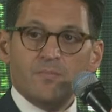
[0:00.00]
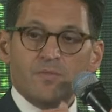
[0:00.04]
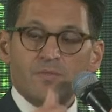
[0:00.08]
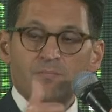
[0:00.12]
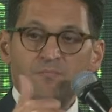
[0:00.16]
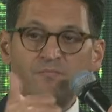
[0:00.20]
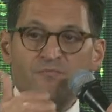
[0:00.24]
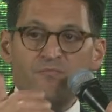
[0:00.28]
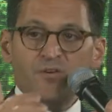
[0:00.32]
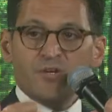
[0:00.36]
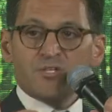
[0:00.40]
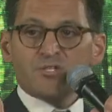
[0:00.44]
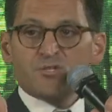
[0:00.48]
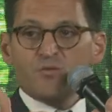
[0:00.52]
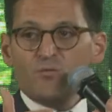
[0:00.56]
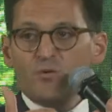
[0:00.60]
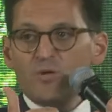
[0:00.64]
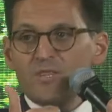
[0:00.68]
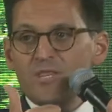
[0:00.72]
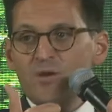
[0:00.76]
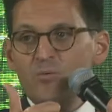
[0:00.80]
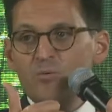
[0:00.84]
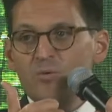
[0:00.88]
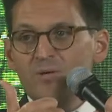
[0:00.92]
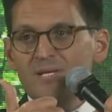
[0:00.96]
first of all,
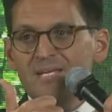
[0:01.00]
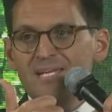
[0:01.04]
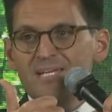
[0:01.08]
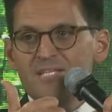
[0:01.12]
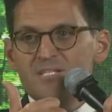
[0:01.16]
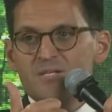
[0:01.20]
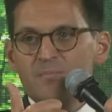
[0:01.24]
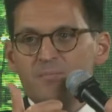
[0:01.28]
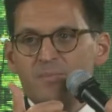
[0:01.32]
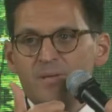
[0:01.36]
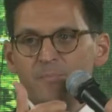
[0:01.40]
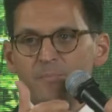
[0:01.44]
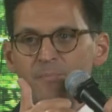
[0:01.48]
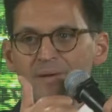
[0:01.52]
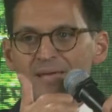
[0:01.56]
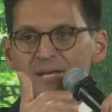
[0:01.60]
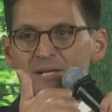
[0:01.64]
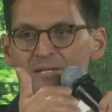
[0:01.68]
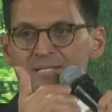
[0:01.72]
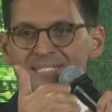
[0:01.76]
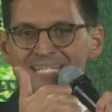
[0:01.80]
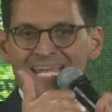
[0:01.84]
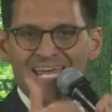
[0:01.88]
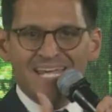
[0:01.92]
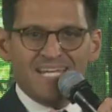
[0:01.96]
there would need to be better
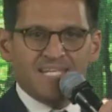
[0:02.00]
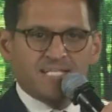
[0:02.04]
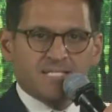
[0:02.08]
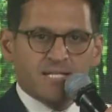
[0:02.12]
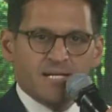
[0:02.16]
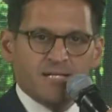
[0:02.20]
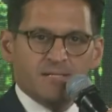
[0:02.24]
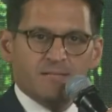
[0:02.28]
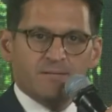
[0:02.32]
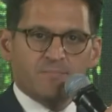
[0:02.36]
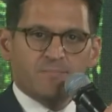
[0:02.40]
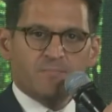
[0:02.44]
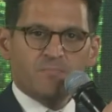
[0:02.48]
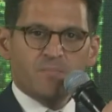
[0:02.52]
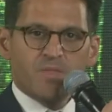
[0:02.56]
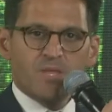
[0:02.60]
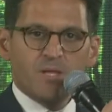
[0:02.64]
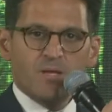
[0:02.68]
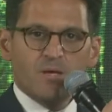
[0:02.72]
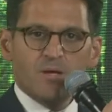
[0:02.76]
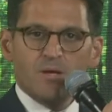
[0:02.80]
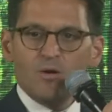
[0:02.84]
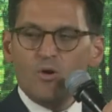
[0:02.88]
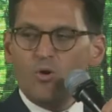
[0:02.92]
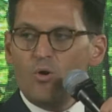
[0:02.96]
data
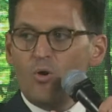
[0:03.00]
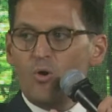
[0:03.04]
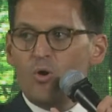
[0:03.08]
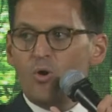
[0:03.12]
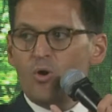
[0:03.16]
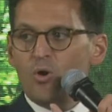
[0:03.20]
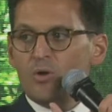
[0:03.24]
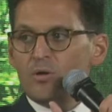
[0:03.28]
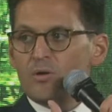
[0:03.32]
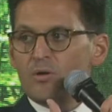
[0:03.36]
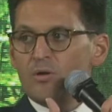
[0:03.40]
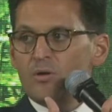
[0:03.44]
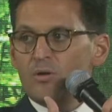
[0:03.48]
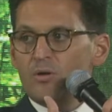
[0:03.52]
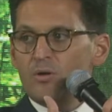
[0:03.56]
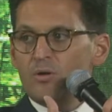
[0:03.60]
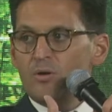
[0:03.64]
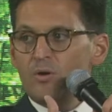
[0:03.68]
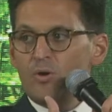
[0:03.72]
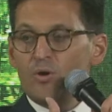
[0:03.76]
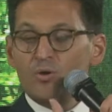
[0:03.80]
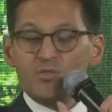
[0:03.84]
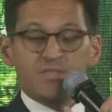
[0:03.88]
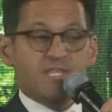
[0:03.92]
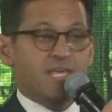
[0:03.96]
on
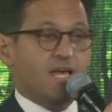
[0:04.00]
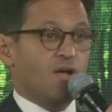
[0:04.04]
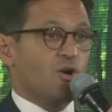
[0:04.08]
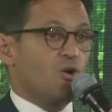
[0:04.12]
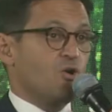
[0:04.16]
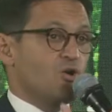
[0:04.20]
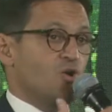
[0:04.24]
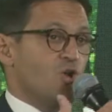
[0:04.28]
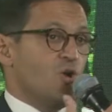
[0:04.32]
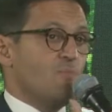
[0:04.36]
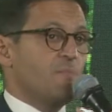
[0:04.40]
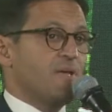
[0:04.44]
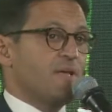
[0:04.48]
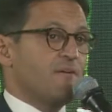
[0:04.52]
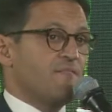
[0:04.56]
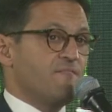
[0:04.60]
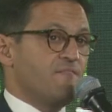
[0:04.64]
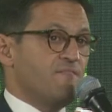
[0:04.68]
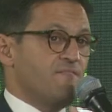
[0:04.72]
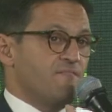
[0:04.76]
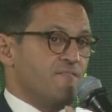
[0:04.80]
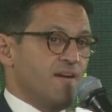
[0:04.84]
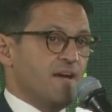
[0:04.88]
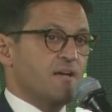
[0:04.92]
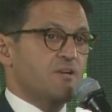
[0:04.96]
the economic
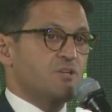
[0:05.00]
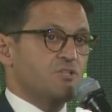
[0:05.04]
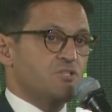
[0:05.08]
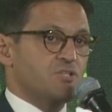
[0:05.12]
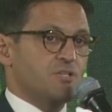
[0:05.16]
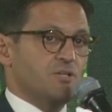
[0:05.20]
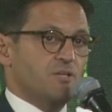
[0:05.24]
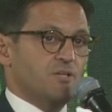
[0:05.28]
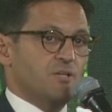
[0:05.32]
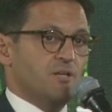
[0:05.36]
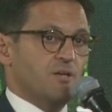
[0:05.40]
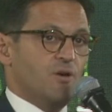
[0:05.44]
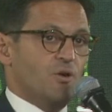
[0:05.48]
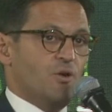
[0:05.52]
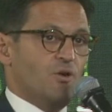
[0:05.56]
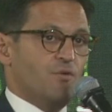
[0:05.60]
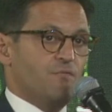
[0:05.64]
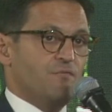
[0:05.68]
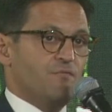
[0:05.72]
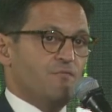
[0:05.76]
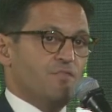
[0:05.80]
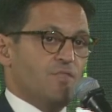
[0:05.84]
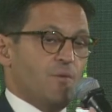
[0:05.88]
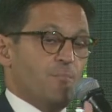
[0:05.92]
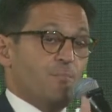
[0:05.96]
function of
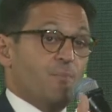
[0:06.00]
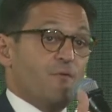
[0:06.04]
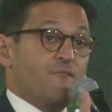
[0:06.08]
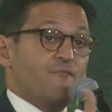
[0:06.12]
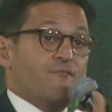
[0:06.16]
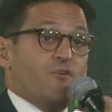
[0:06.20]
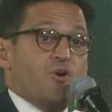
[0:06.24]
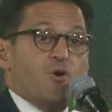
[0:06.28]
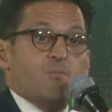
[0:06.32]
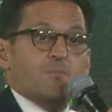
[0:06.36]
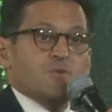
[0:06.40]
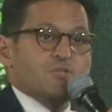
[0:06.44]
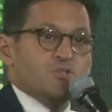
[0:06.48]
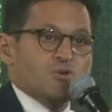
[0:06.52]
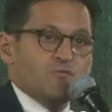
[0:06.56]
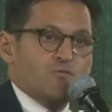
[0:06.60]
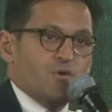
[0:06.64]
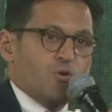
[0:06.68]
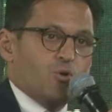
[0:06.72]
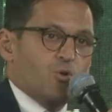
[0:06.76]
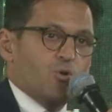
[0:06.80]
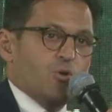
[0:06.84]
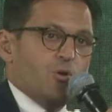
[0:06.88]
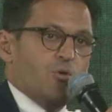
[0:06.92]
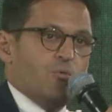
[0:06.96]
the performance of a
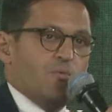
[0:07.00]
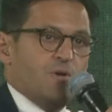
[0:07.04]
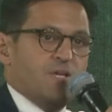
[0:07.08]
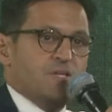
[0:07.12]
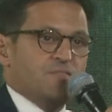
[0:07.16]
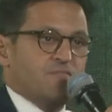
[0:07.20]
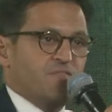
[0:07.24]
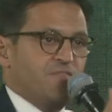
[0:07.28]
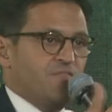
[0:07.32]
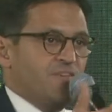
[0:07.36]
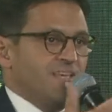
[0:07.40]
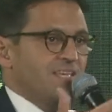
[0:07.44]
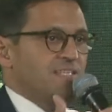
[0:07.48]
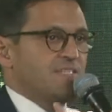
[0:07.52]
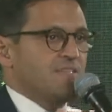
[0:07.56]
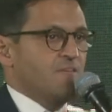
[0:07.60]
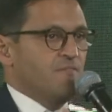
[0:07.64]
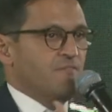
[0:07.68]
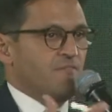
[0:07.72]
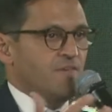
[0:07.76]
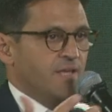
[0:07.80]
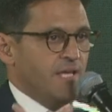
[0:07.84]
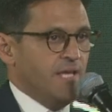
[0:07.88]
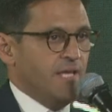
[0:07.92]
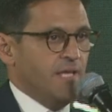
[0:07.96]
coral reef
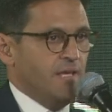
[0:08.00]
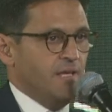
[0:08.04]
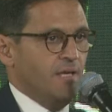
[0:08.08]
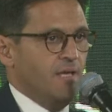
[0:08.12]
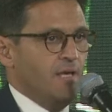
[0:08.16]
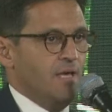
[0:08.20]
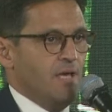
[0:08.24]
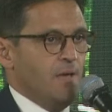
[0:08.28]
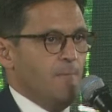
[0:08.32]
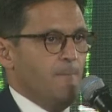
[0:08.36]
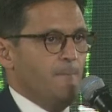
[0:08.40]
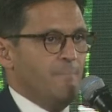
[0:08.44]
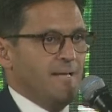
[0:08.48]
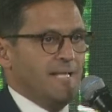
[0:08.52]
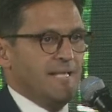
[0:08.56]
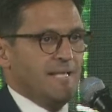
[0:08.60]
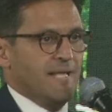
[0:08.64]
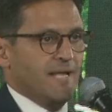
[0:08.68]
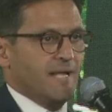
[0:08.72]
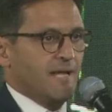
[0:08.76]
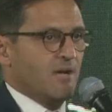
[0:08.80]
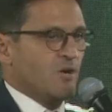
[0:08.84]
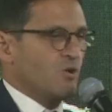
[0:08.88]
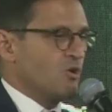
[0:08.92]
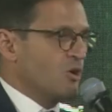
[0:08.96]
vis-a-vis
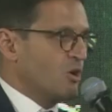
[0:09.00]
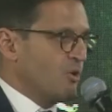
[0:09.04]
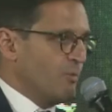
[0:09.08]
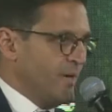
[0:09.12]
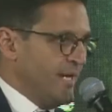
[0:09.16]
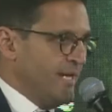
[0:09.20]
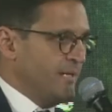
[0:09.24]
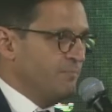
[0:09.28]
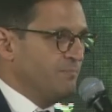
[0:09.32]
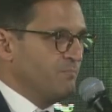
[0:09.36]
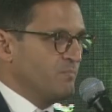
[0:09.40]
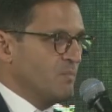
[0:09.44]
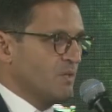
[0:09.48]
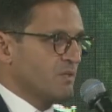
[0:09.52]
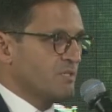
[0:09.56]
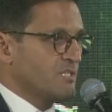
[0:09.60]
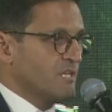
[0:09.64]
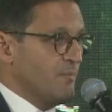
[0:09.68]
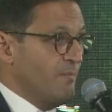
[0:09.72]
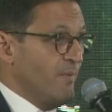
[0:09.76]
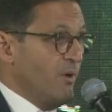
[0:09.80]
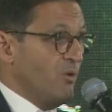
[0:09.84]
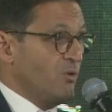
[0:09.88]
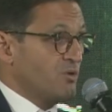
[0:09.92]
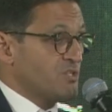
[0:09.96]
building a concrete
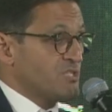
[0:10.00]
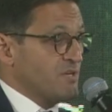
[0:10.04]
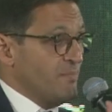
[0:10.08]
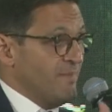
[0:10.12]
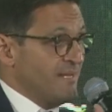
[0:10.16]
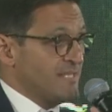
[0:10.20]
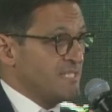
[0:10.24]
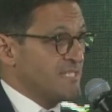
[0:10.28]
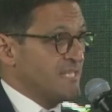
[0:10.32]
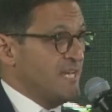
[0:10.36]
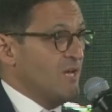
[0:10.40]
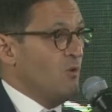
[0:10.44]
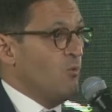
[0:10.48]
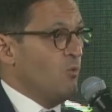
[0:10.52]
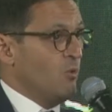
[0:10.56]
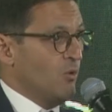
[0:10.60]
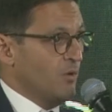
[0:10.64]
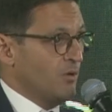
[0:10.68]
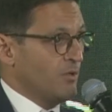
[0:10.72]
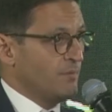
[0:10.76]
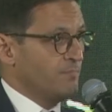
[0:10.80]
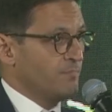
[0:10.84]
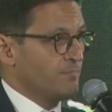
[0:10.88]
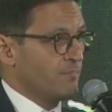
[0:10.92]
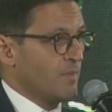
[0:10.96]
cement seawall.
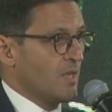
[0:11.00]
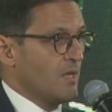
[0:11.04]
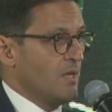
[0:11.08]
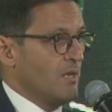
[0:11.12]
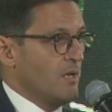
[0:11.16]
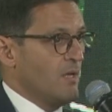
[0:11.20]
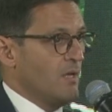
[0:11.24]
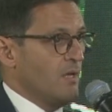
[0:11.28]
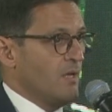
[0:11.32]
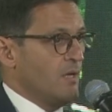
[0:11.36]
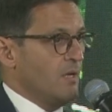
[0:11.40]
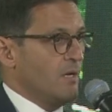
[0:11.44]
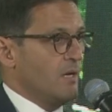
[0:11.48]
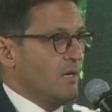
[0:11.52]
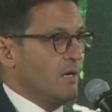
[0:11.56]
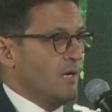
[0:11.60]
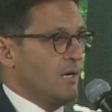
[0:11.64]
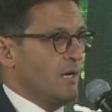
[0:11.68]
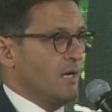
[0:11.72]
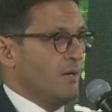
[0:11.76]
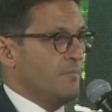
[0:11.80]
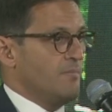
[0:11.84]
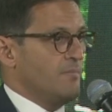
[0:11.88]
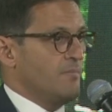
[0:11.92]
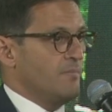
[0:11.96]

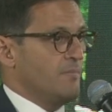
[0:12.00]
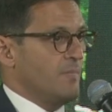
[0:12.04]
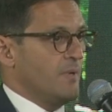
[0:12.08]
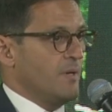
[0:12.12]
But